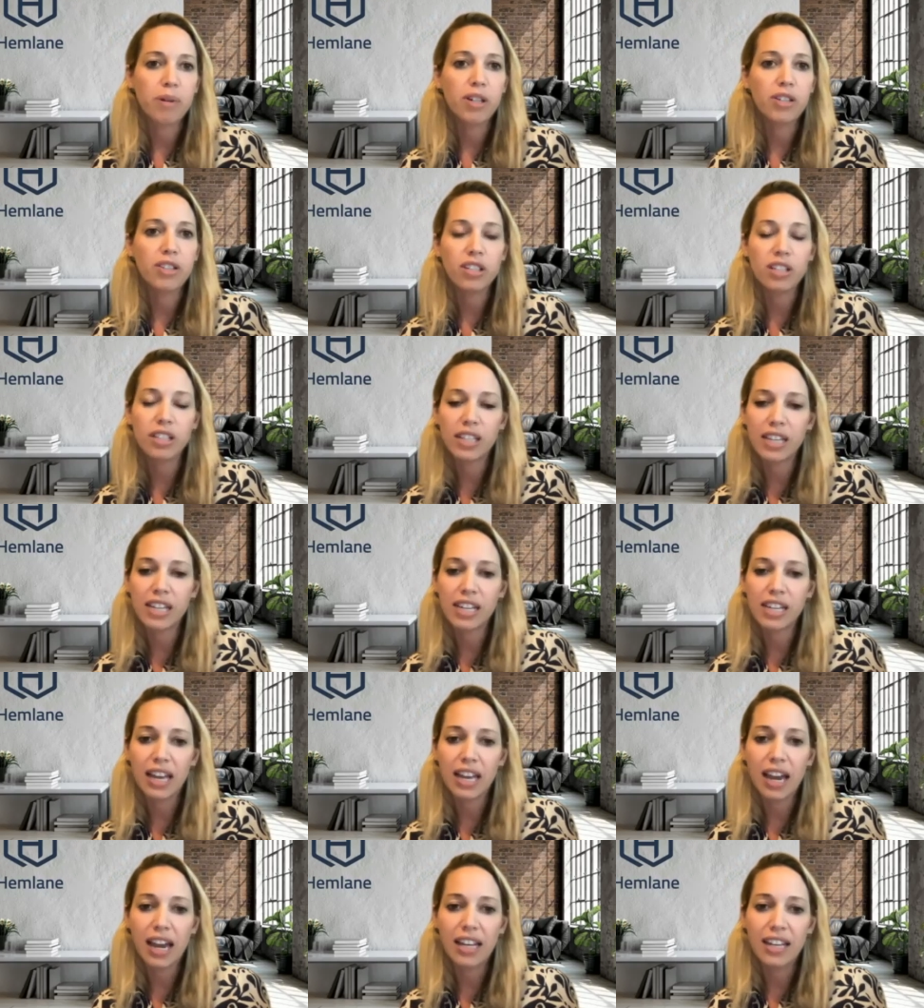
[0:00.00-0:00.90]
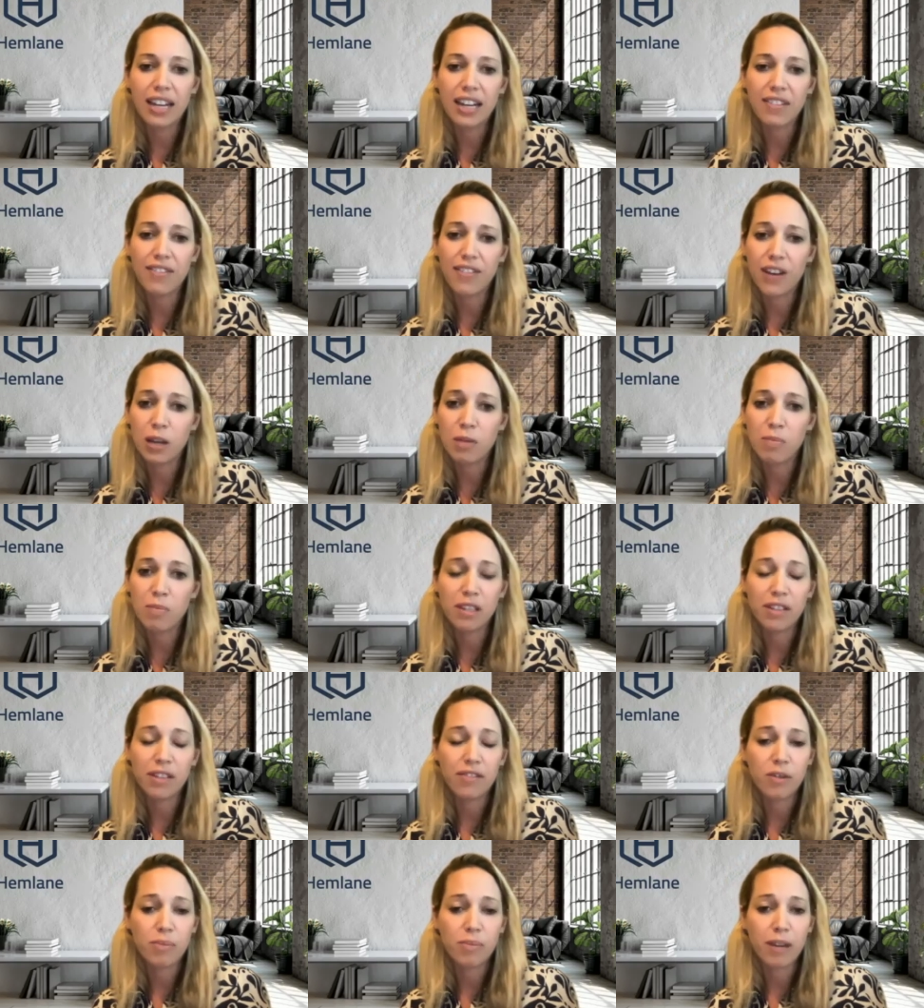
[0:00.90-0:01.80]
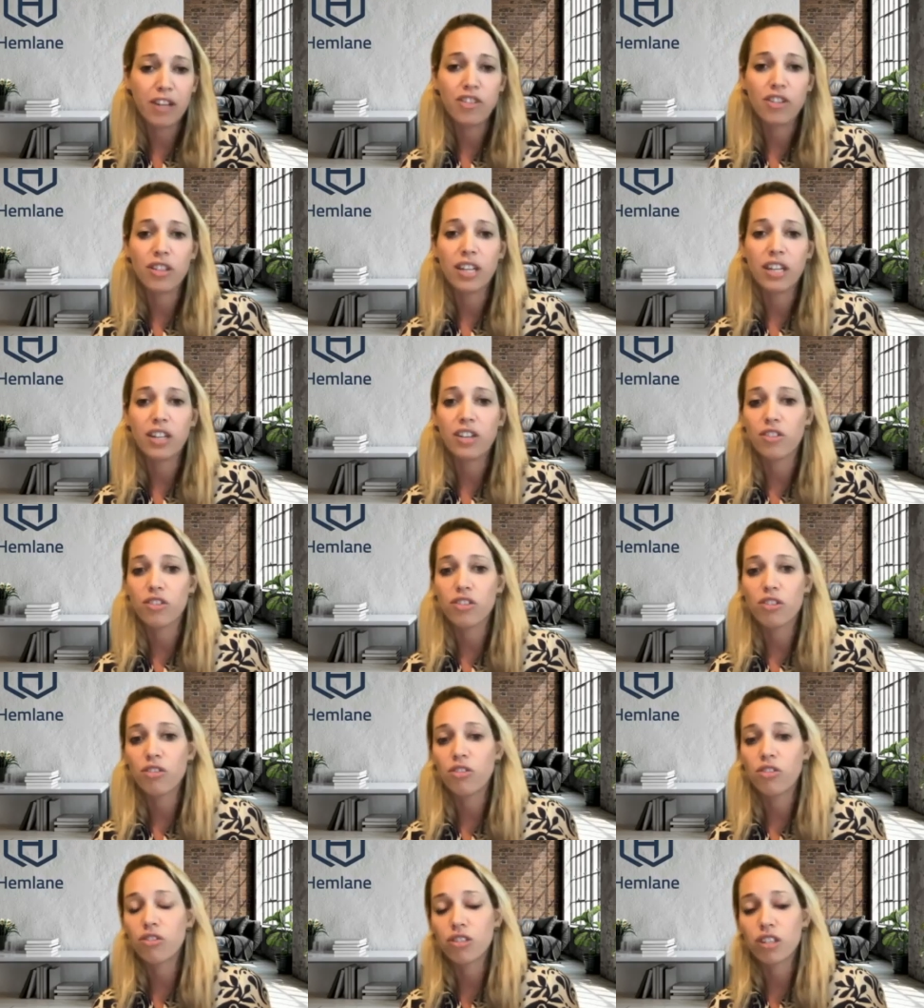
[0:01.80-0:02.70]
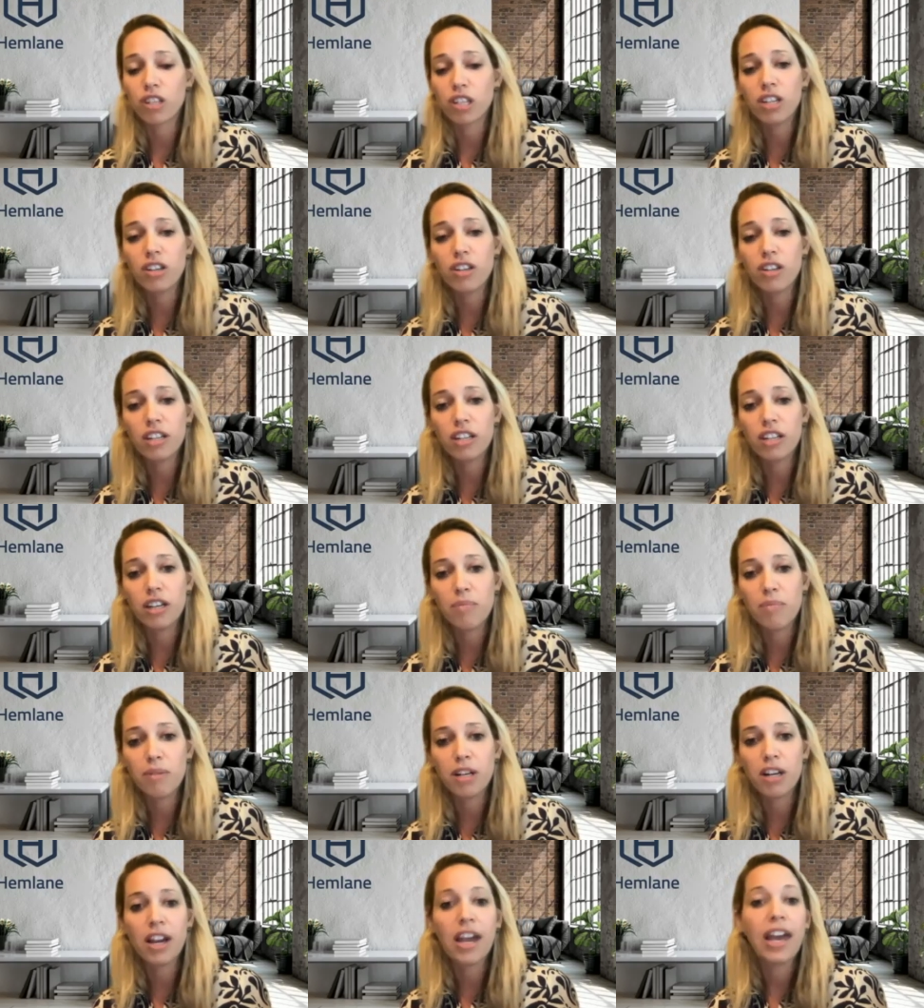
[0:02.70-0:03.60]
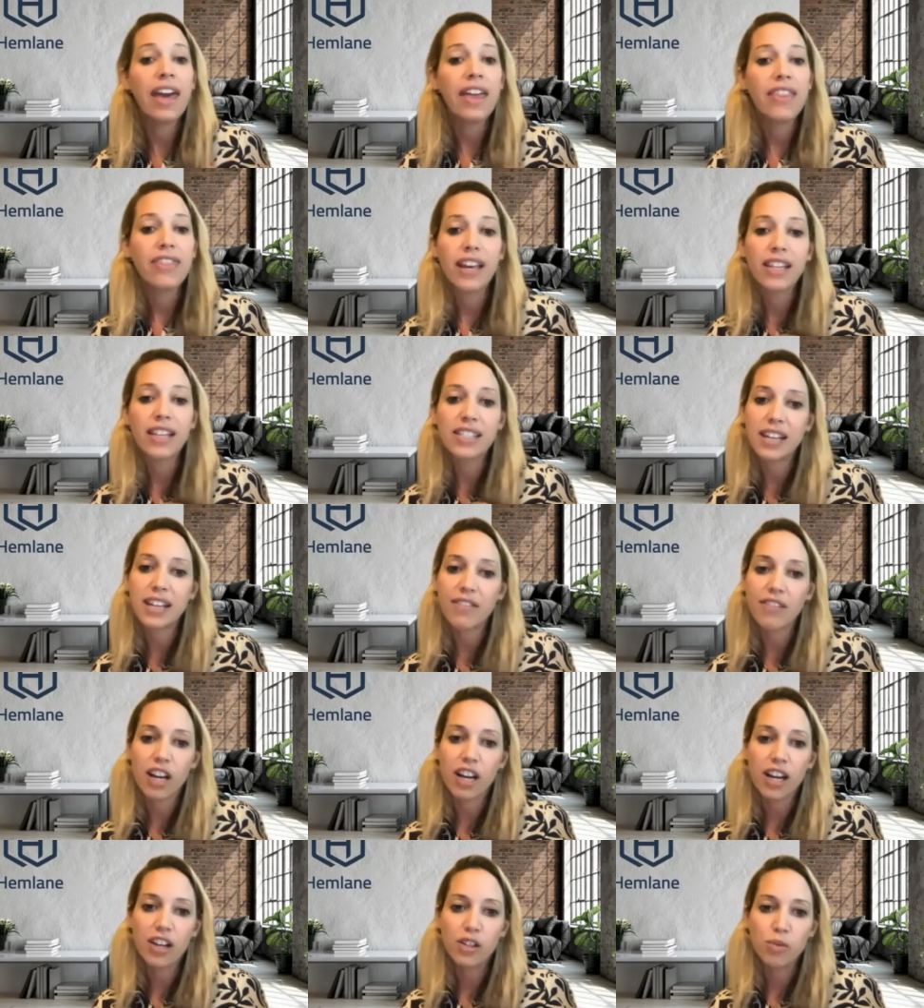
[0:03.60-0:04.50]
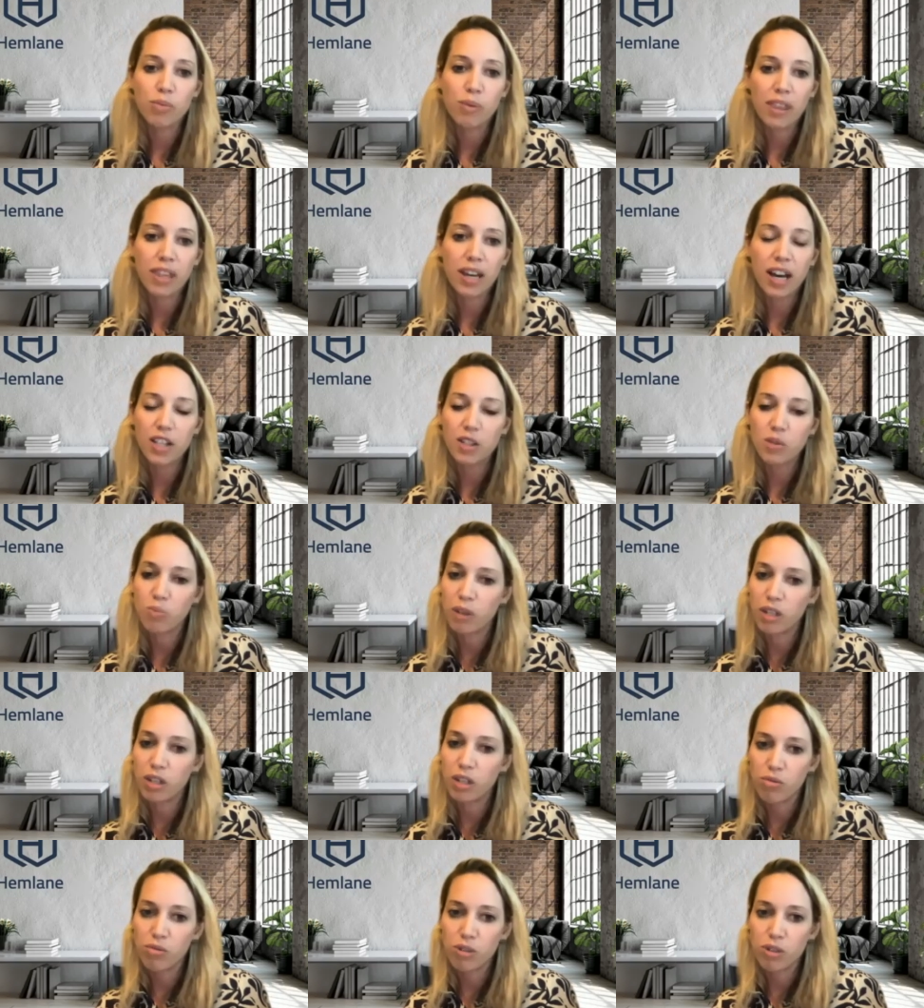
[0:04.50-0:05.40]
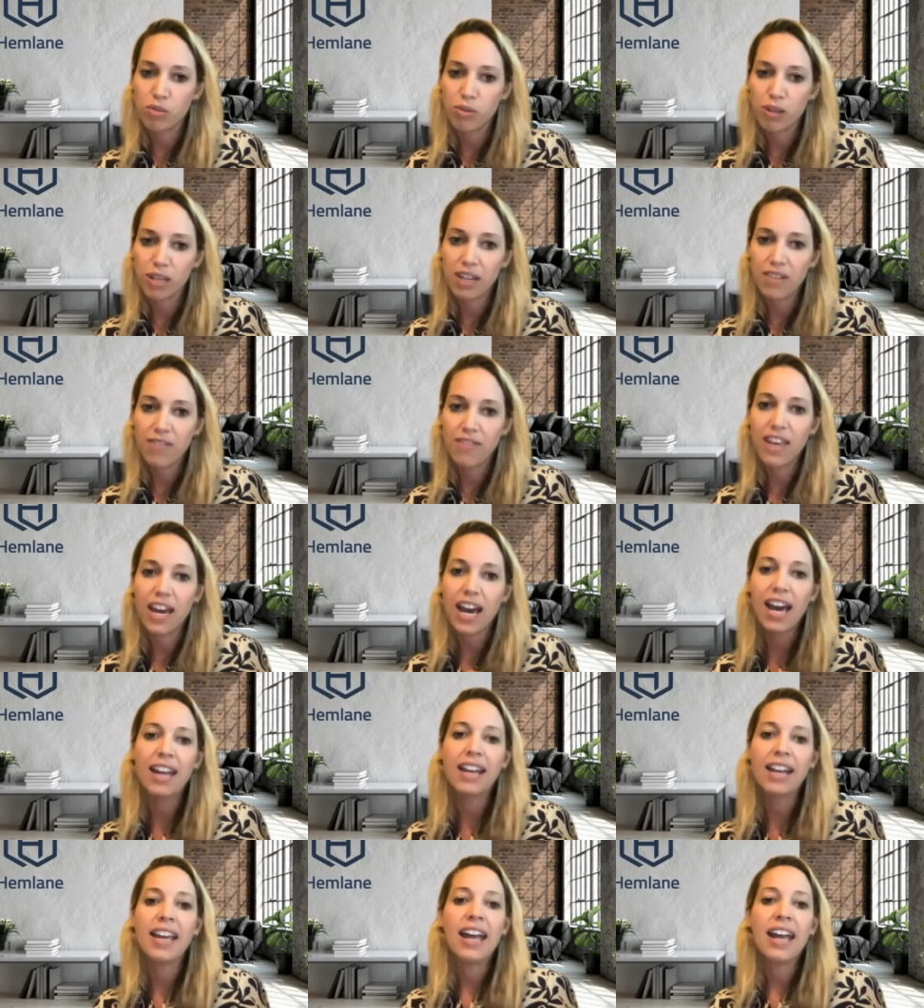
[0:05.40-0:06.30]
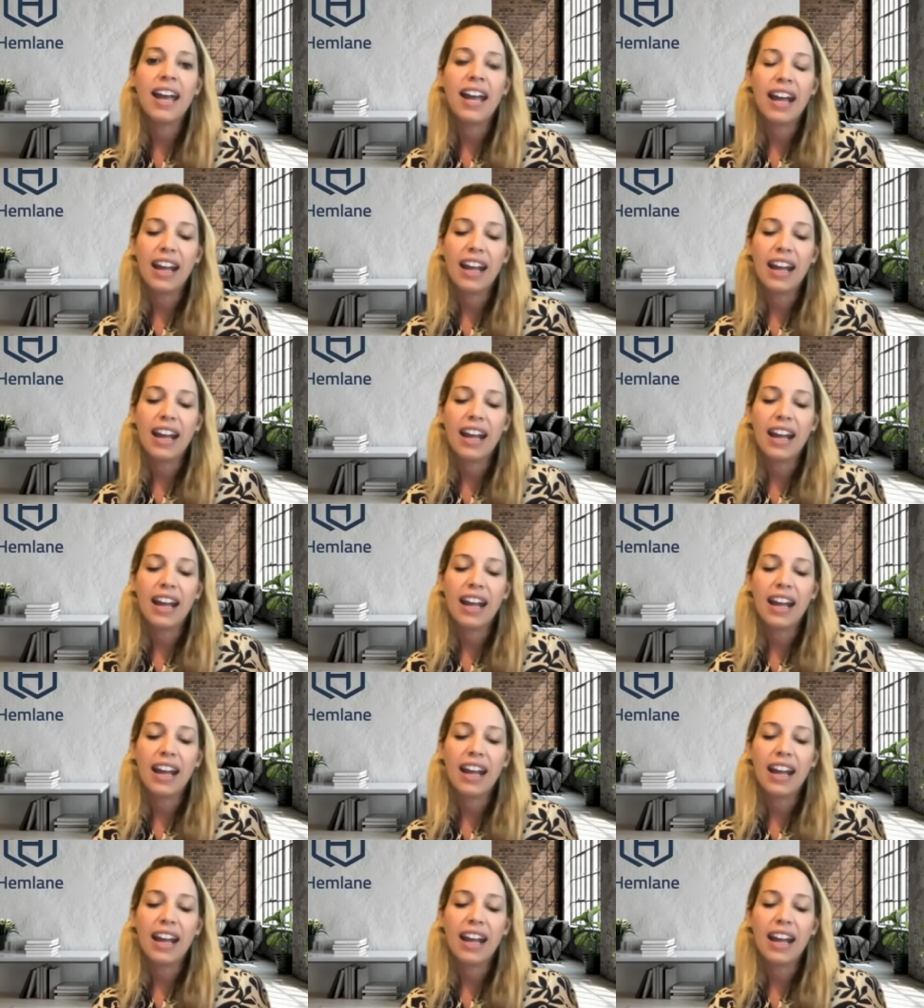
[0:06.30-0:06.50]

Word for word: personally identifiable information like your social security number that's never held with us we don't do any of that